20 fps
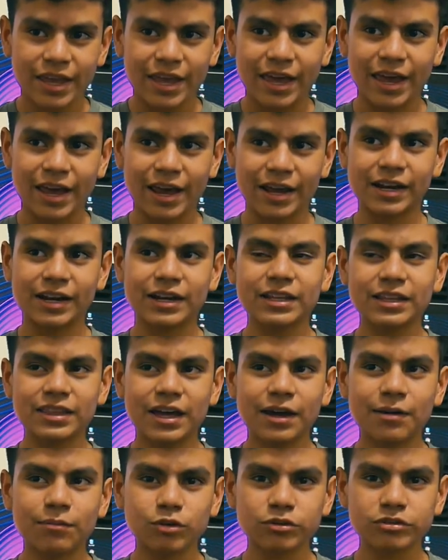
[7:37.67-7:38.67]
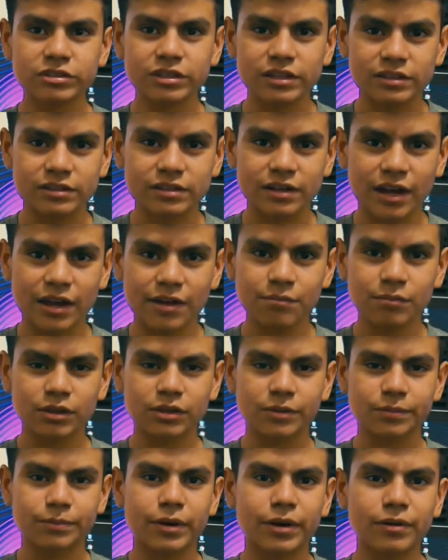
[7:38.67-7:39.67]
And I did that most of the time,
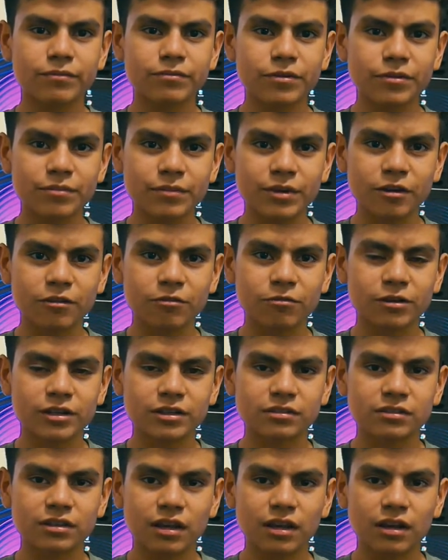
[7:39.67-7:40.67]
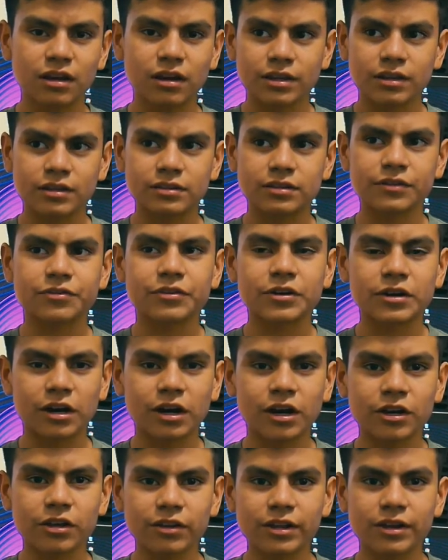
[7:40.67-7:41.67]
but the problem for me was different
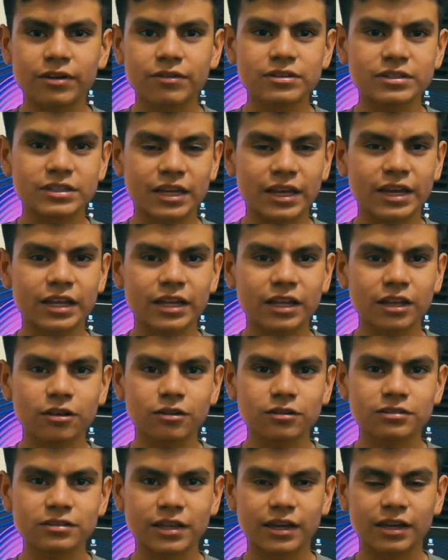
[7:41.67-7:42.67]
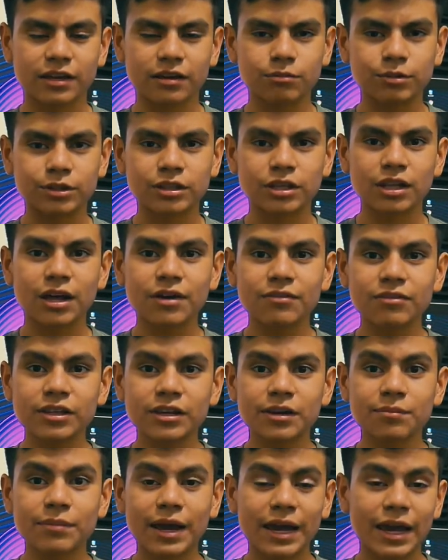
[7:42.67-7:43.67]
audio levels and getting close. Like with the
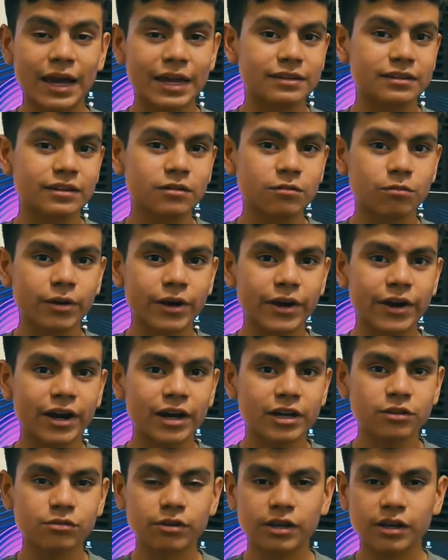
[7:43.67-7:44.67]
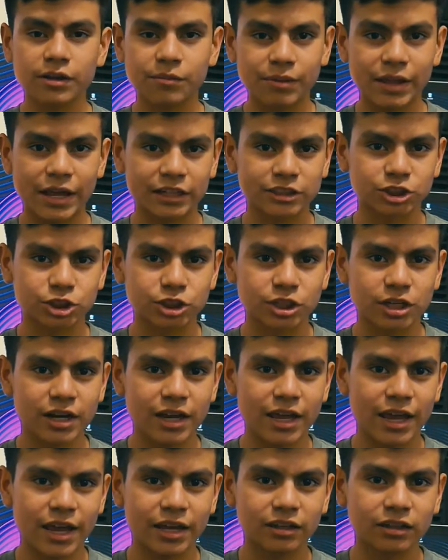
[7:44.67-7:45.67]
lavalier mic I was wearing a black
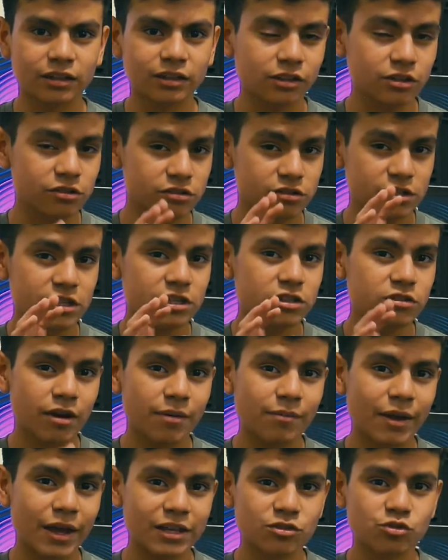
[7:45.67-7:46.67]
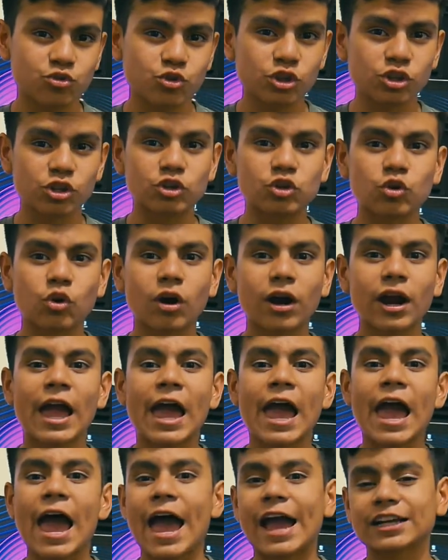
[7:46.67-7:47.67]
shirt, and those scenes where I'm answering the door,
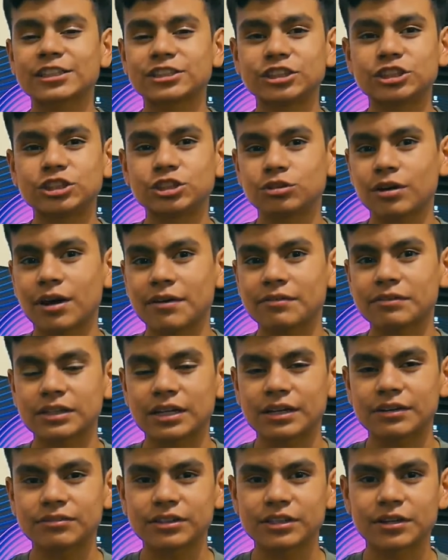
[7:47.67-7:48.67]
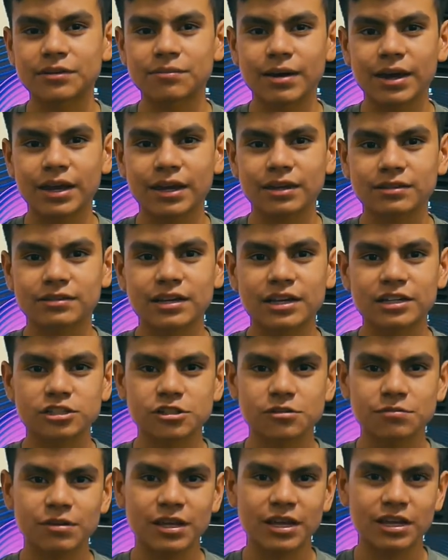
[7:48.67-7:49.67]
I actually do have a lavalier mic
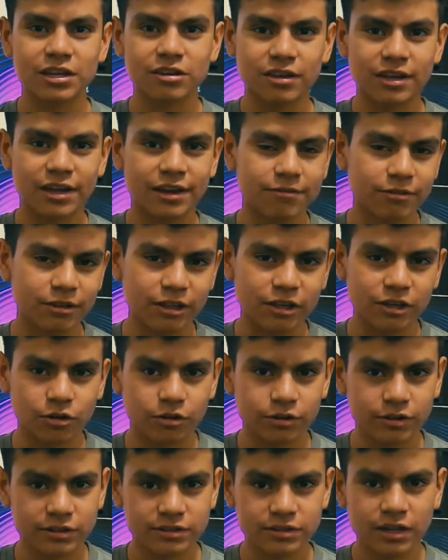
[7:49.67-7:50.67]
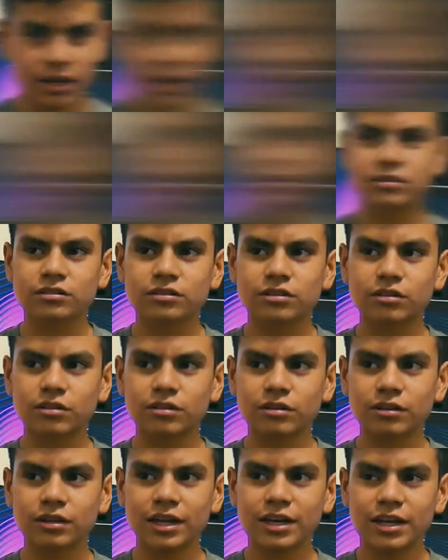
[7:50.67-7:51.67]
attached to me, and you can't really notice.
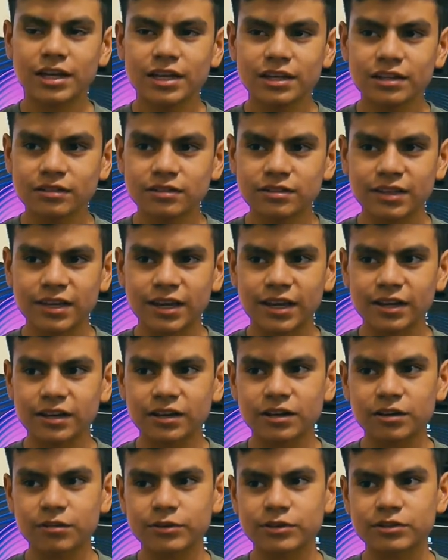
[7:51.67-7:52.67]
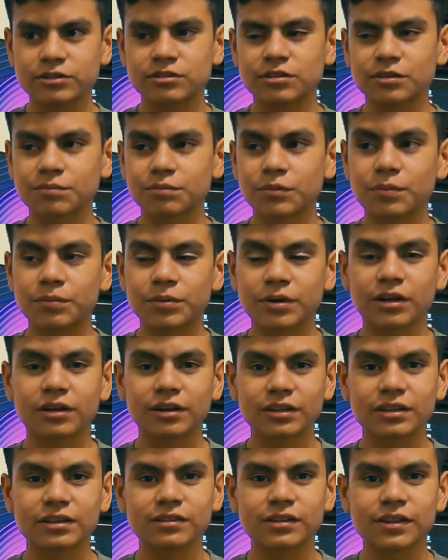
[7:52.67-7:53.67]
So getting it into the editor was simple, putting
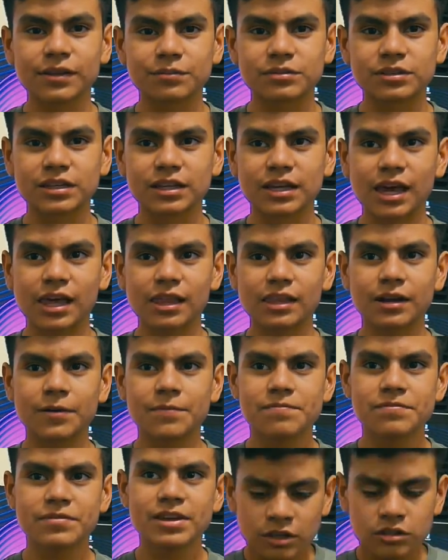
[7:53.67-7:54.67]
all these clips together.